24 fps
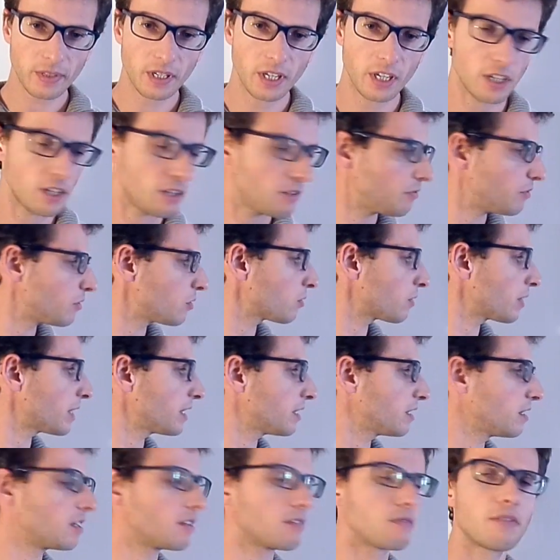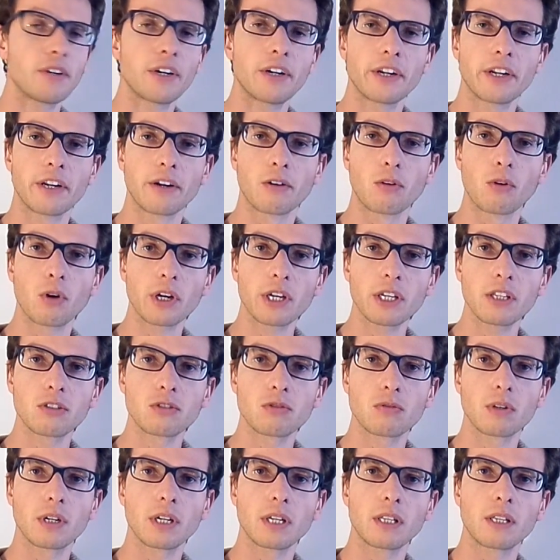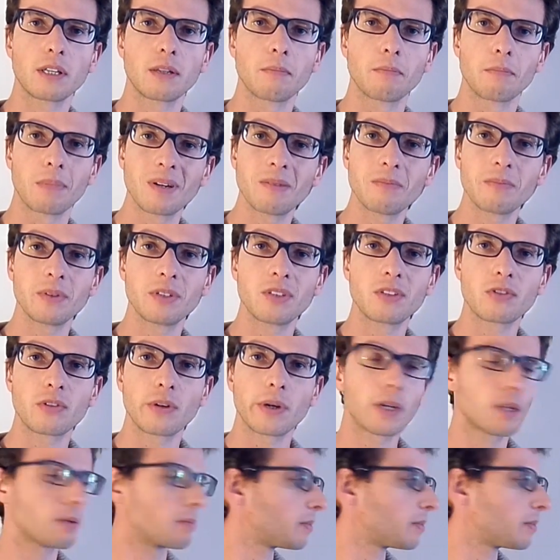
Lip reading: If you ride in a very rocky trail and bumpy trail,